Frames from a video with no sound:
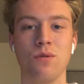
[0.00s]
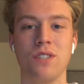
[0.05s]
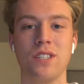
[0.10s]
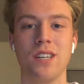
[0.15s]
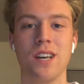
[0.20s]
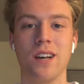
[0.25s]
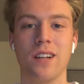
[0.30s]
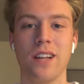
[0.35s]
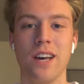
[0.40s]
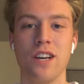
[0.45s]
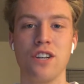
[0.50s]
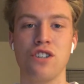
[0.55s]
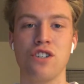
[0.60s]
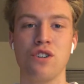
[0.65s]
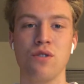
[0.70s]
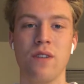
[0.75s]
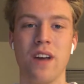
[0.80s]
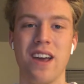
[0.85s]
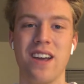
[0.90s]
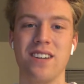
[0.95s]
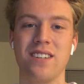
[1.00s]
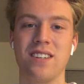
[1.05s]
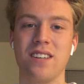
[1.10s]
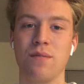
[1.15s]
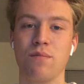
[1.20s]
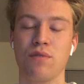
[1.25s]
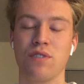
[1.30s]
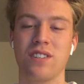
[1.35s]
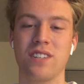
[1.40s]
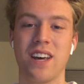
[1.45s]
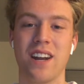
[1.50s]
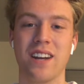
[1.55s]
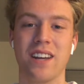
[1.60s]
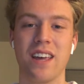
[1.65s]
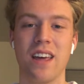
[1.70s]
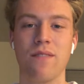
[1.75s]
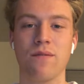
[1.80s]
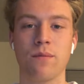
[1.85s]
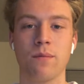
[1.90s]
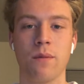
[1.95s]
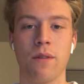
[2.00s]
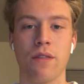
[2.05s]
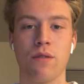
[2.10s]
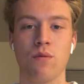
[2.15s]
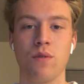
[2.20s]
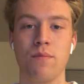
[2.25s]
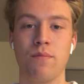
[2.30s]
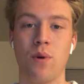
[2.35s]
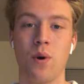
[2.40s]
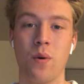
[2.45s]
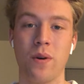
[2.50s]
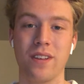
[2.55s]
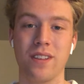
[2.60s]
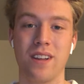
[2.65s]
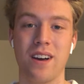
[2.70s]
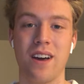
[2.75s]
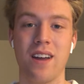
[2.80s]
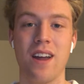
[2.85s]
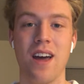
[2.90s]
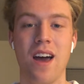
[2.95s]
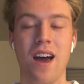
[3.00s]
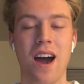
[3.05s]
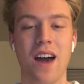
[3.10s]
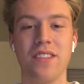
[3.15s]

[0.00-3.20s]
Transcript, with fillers: UCLA shoot 18% again from the three point line.